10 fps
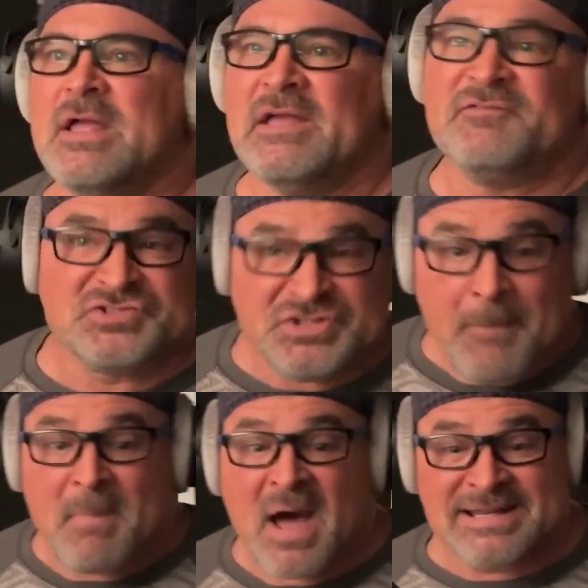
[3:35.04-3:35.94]
if
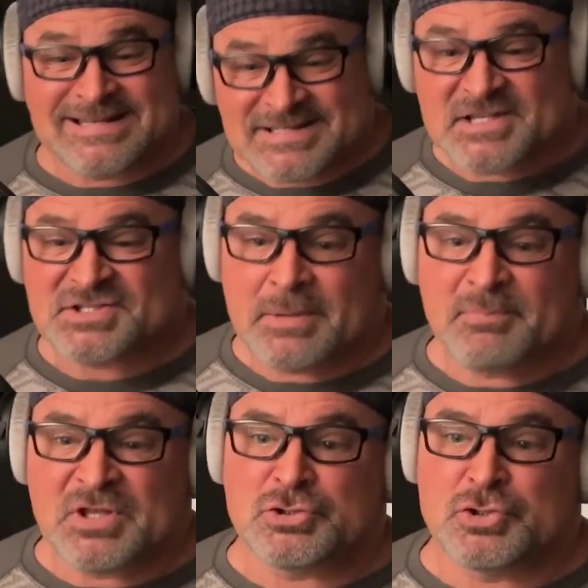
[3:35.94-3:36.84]
somebody says
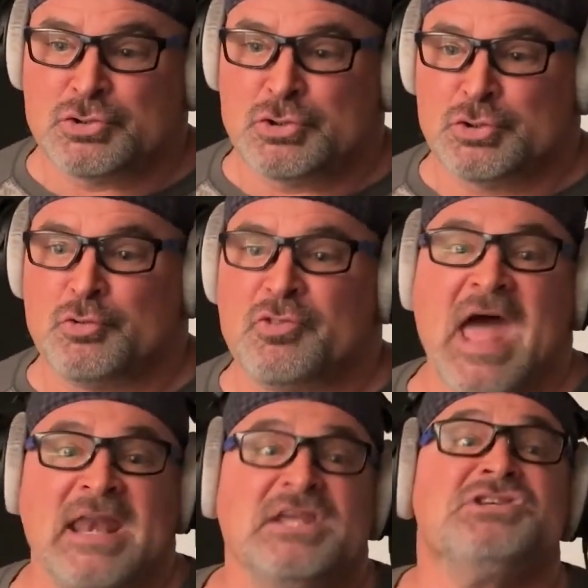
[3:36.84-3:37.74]
something to you
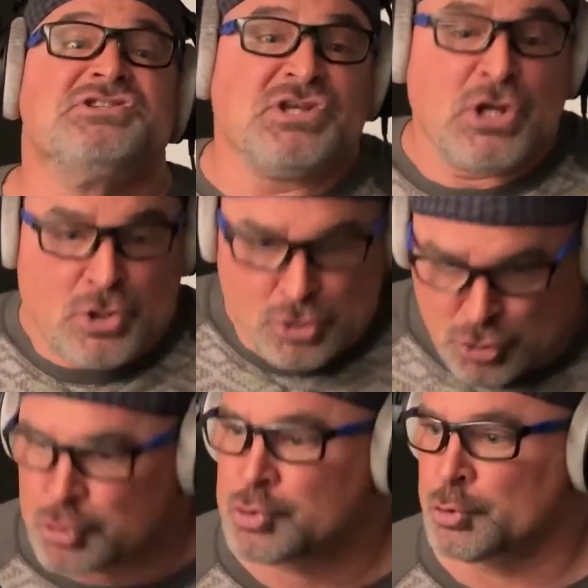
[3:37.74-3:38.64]
that is
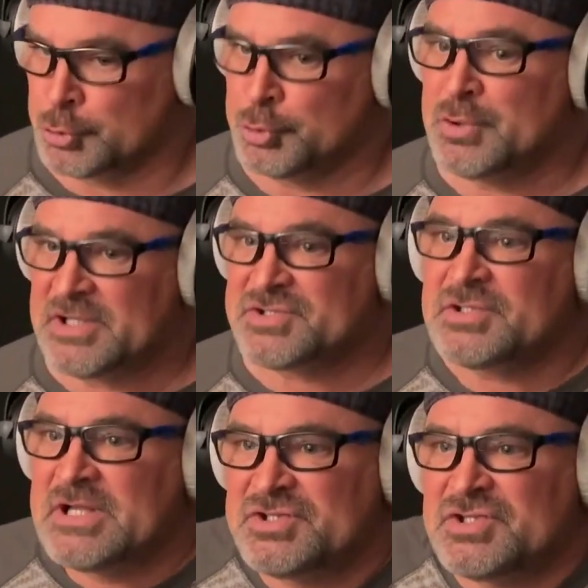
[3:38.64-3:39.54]
true, it's
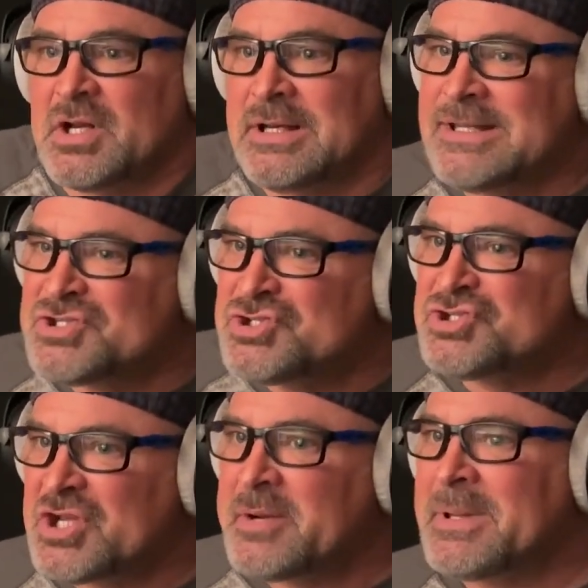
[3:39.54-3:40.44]
a
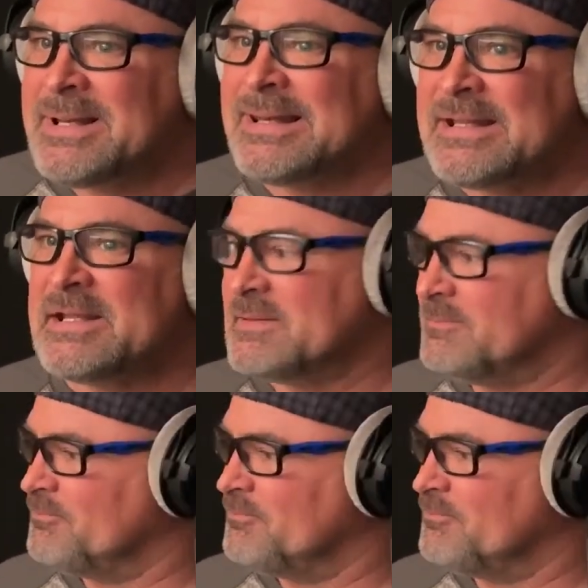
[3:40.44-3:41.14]
legitimately